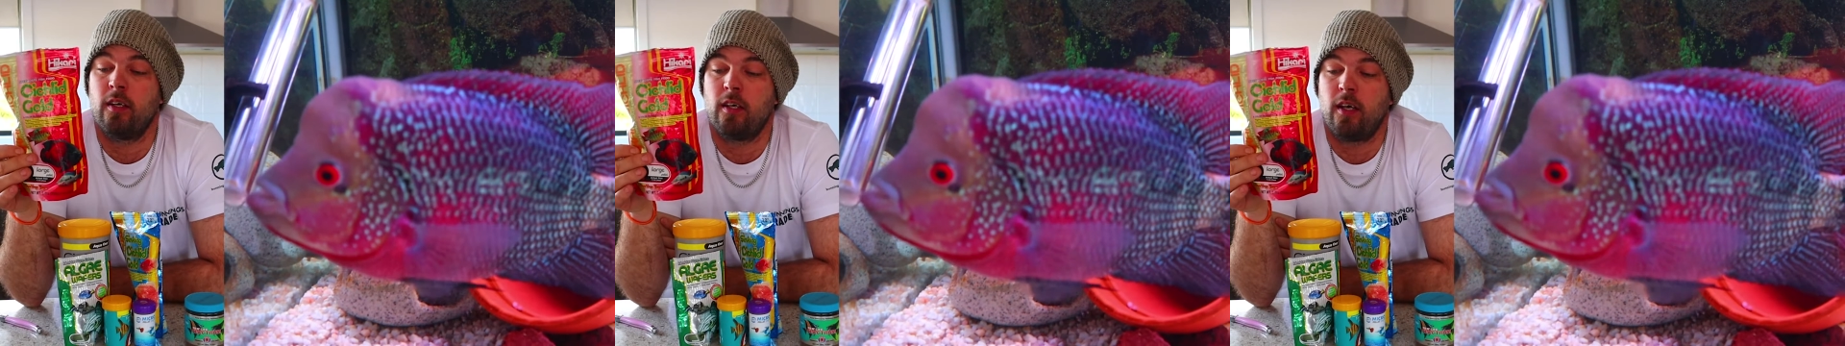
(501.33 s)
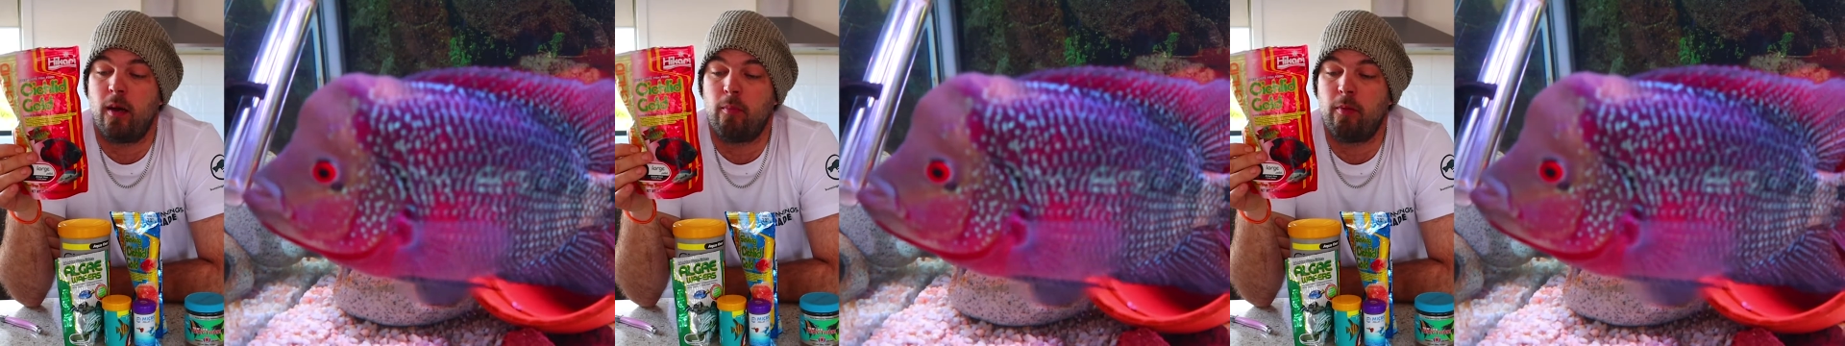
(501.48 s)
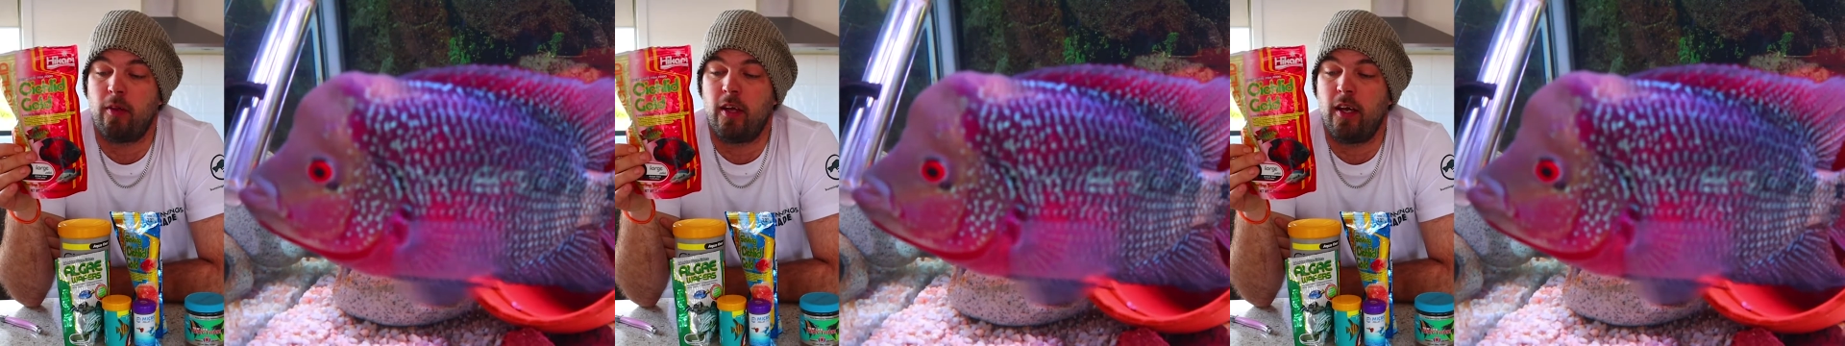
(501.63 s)

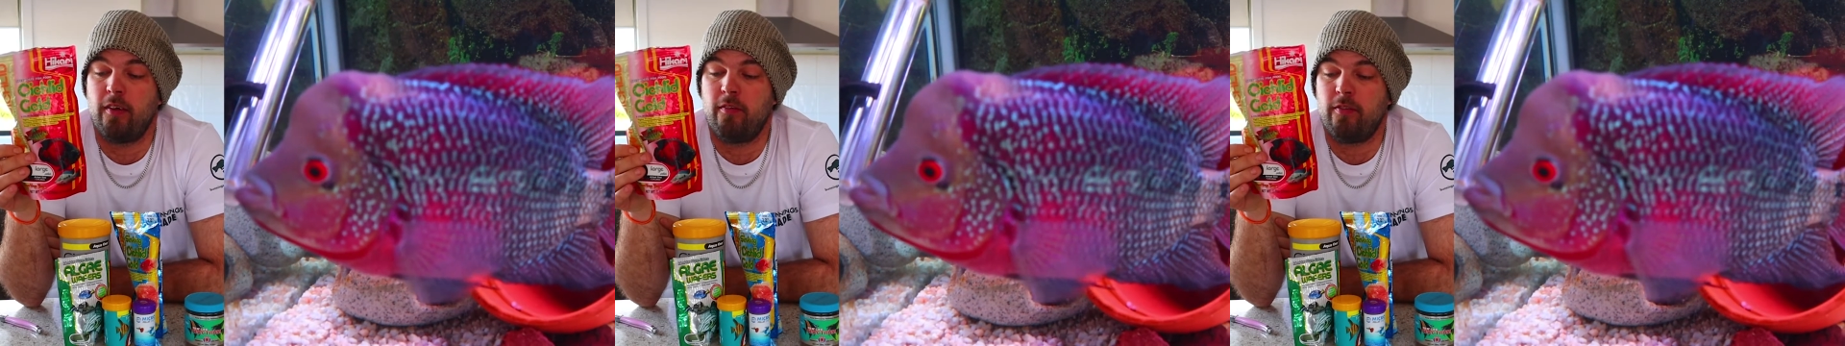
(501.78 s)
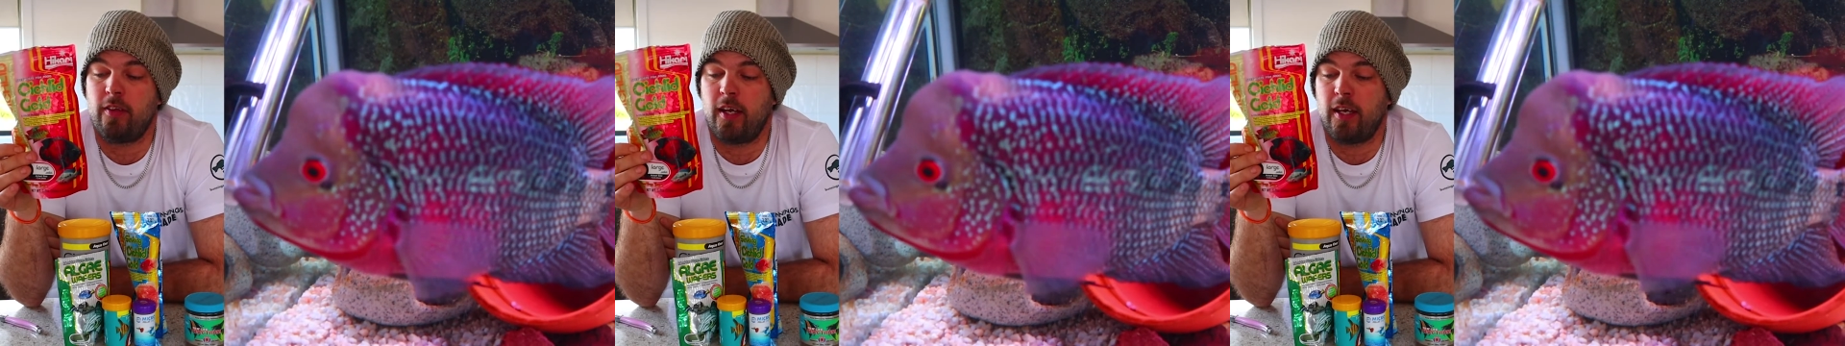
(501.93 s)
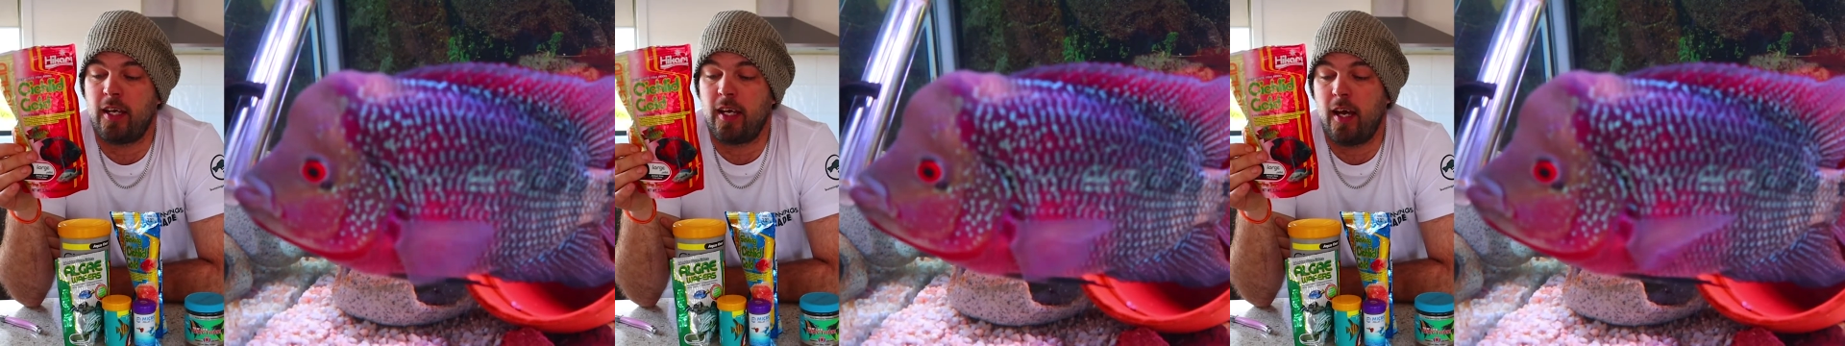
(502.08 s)
I believe
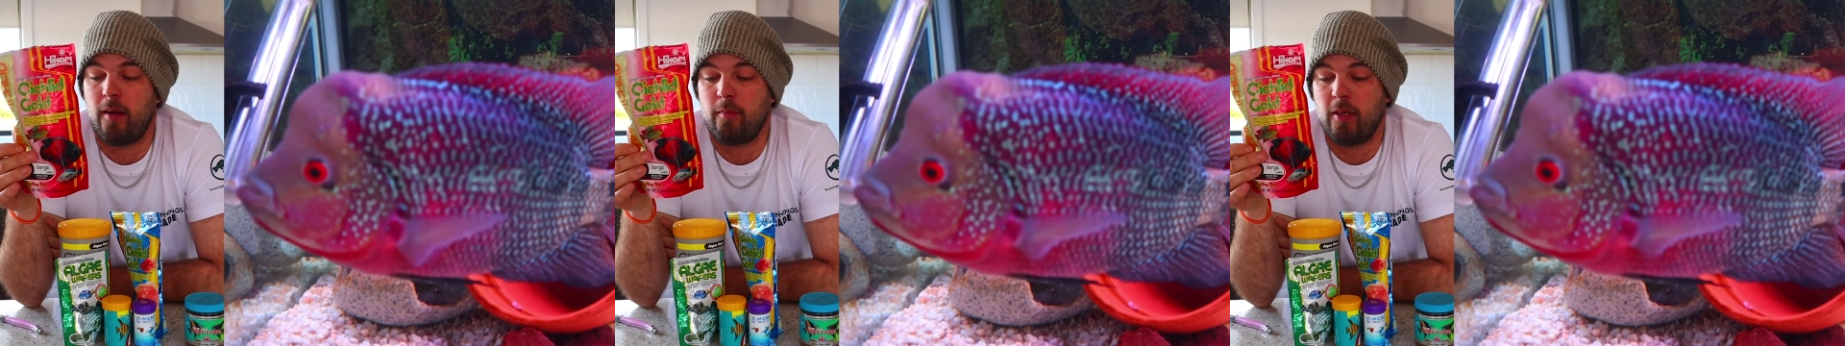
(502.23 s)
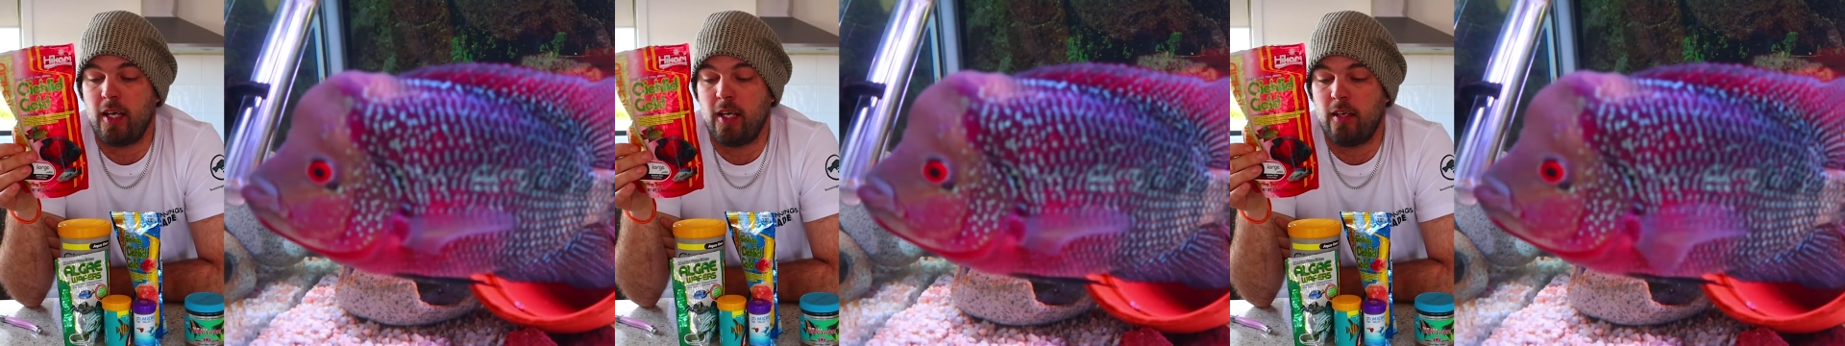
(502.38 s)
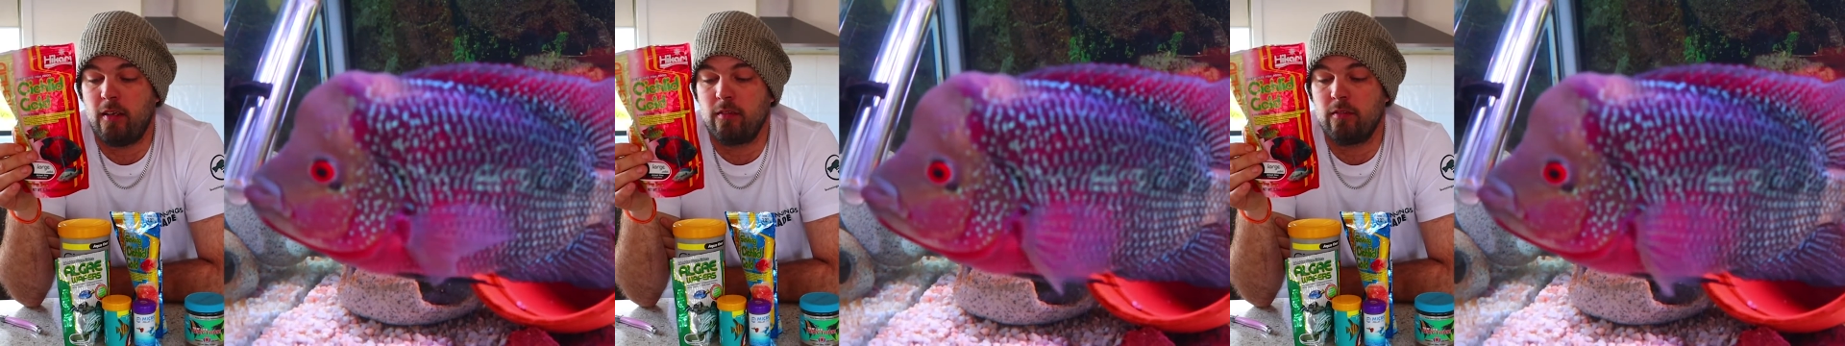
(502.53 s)
they come
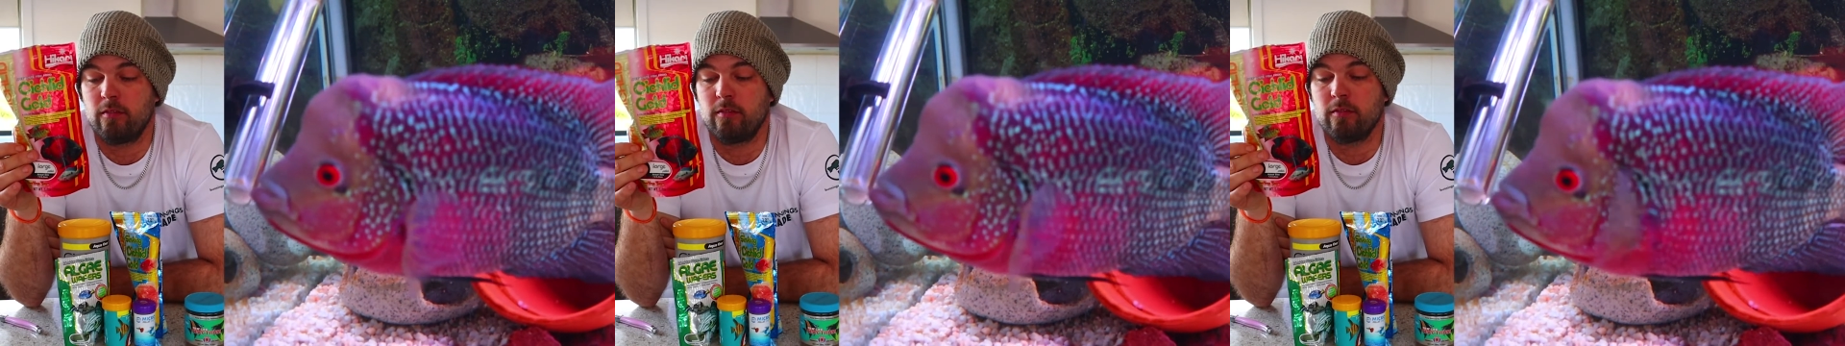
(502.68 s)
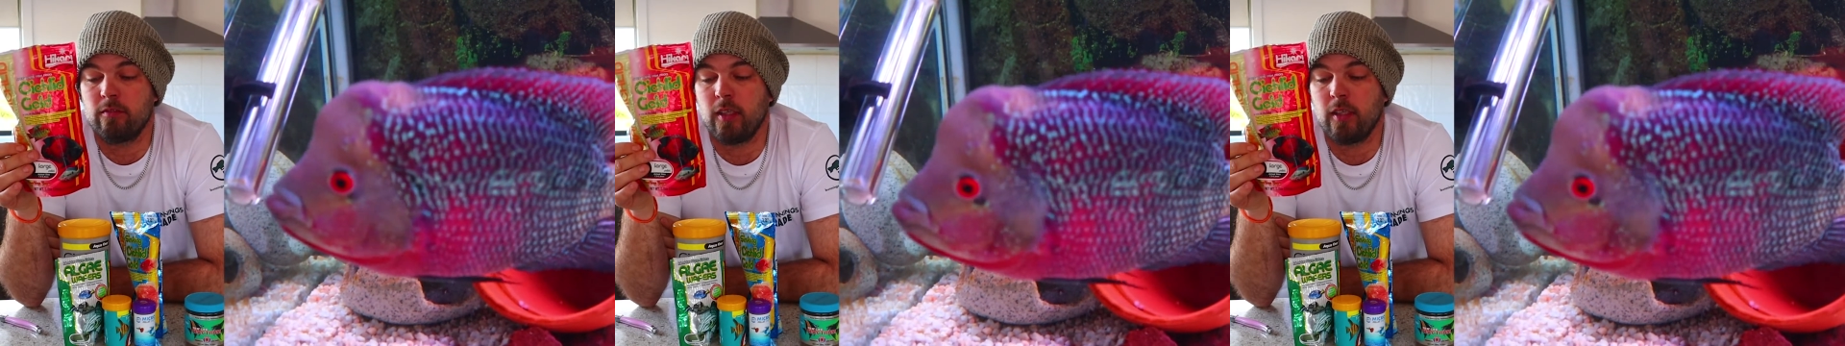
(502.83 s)
in